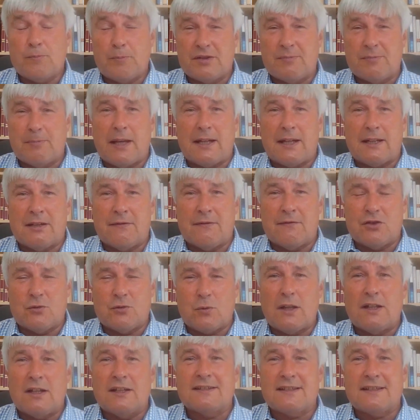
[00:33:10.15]
perspective
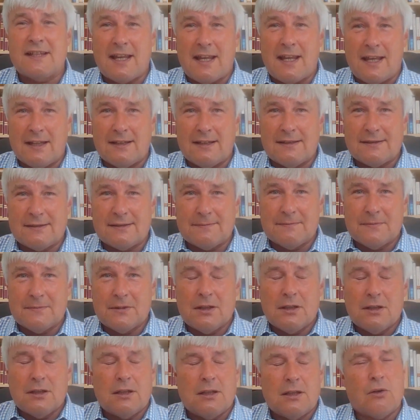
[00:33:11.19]
as well as theirs,
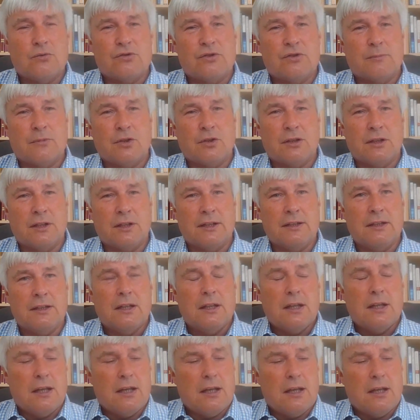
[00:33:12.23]
ultimately.